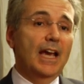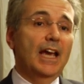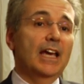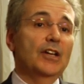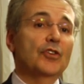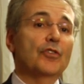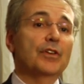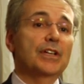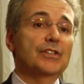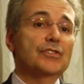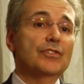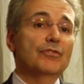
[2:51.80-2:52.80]

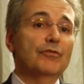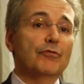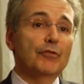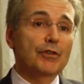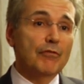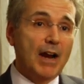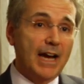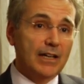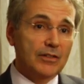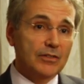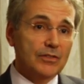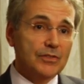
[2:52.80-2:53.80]
increased free
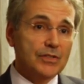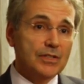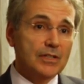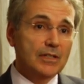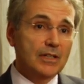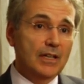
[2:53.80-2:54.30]
radicals.